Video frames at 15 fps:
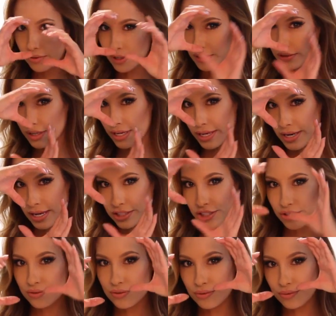they're looking
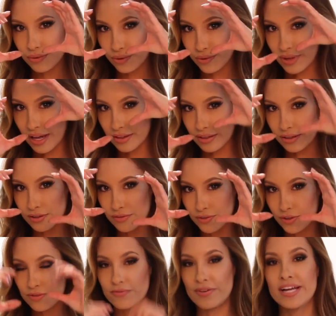at you through that little
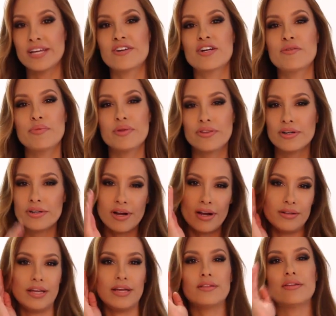viewfinder, but they're
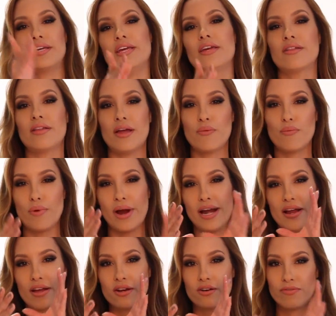not like looking like
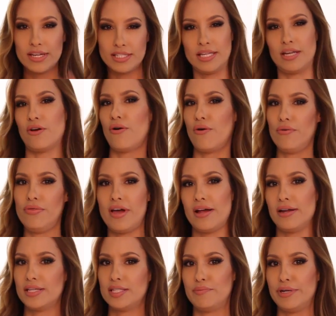right at your face, like, oh,
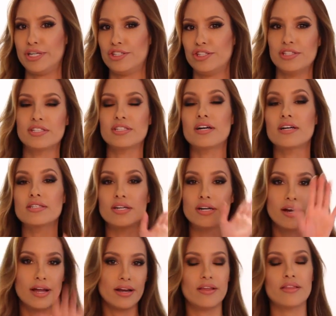that expression sucks or
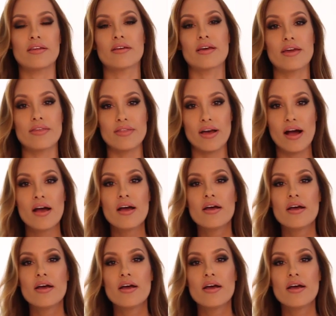anything like that.